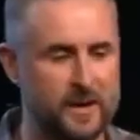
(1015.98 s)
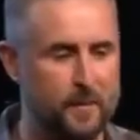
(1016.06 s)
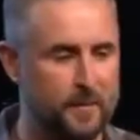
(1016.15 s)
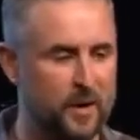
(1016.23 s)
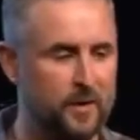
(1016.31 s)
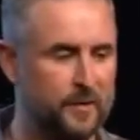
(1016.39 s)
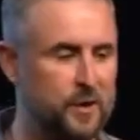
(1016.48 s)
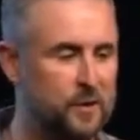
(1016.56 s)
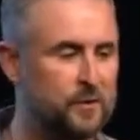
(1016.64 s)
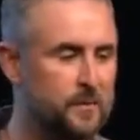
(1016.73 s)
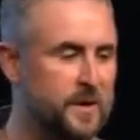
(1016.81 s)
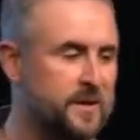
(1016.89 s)
a part of a
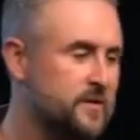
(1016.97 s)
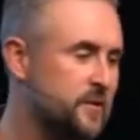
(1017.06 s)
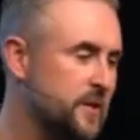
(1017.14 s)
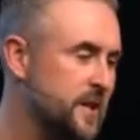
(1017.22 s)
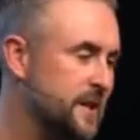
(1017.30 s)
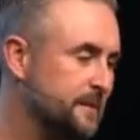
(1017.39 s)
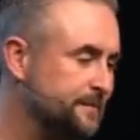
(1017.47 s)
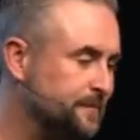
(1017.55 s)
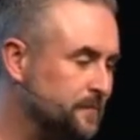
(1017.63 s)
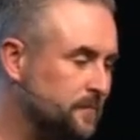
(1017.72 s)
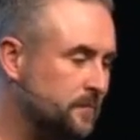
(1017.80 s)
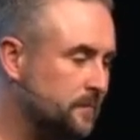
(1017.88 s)
youth ministry.
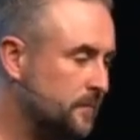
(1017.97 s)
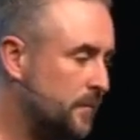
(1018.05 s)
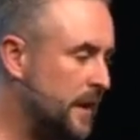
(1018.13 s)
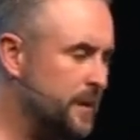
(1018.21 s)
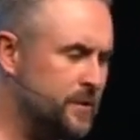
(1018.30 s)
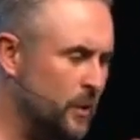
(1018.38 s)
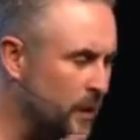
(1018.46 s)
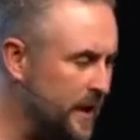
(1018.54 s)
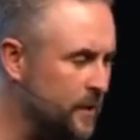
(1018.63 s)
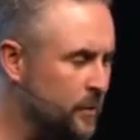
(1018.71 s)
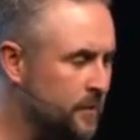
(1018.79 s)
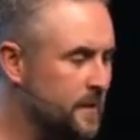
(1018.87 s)
It was a
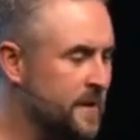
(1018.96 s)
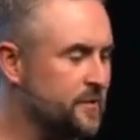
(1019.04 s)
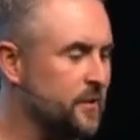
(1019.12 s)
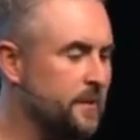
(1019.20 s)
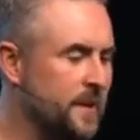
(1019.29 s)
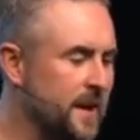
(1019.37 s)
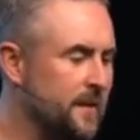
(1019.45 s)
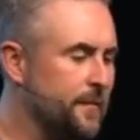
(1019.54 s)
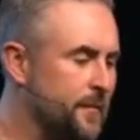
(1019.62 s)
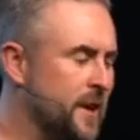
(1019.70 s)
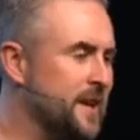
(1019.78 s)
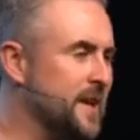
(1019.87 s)
great youth ministry, but I had a
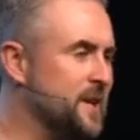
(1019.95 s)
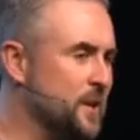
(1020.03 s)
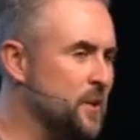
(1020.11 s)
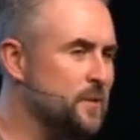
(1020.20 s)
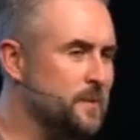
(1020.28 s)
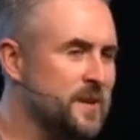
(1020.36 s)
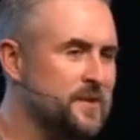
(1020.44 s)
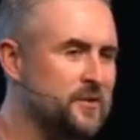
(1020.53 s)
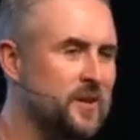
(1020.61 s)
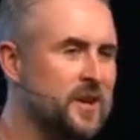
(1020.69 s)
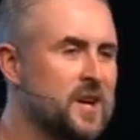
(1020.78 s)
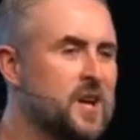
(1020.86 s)
friend in the youth
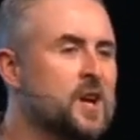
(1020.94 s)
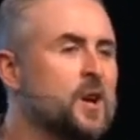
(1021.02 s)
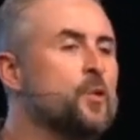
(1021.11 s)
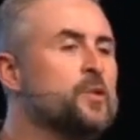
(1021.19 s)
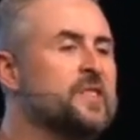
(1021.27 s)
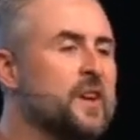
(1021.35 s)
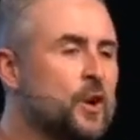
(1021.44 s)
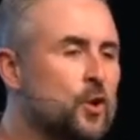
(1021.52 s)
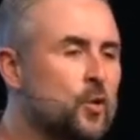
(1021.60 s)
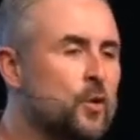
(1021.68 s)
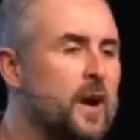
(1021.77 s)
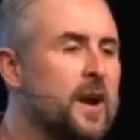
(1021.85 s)
ministry who was
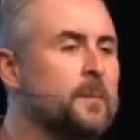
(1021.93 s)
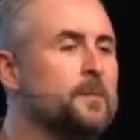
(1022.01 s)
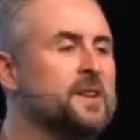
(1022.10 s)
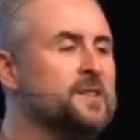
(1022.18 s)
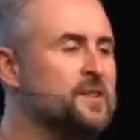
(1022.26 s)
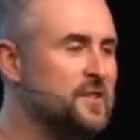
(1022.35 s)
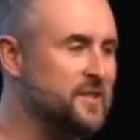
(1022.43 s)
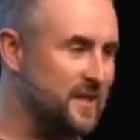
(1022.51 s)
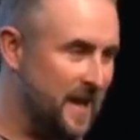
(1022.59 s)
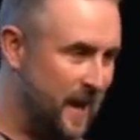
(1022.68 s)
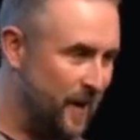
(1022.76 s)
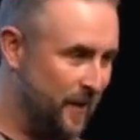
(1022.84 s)
incredibly
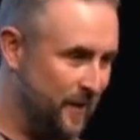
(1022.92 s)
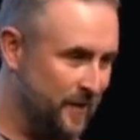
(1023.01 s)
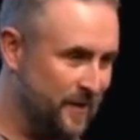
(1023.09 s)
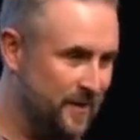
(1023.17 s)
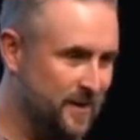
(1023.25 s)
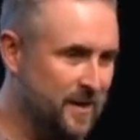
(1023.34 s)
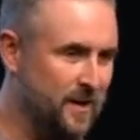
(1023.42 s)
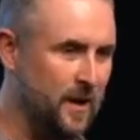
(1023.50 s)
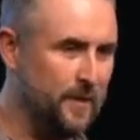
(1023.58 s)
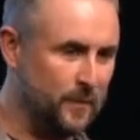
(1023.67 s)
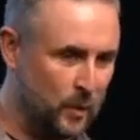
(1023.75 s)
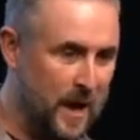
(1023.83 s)
scared
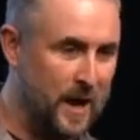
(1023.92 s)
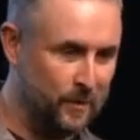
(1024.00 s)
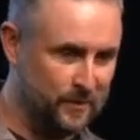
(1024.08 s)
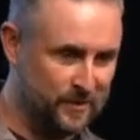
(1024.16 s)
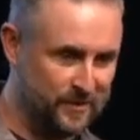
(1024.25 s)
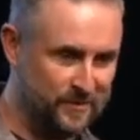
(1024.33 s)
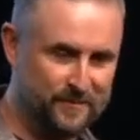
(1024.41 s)
of crowds.